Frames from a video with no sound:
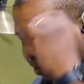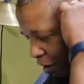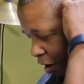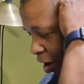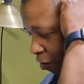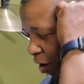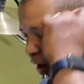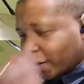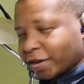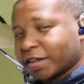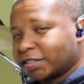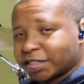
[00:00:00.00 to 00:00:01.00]
All righty,
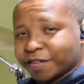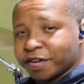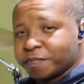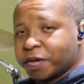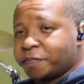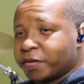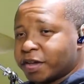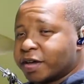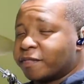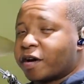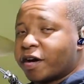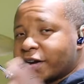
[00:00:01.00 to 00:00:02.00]
that's 70
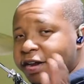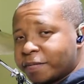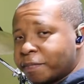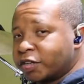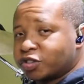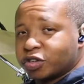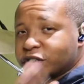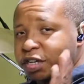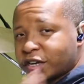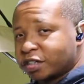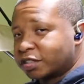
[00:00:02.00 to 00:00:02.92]
BPM. All right, now make sure you take your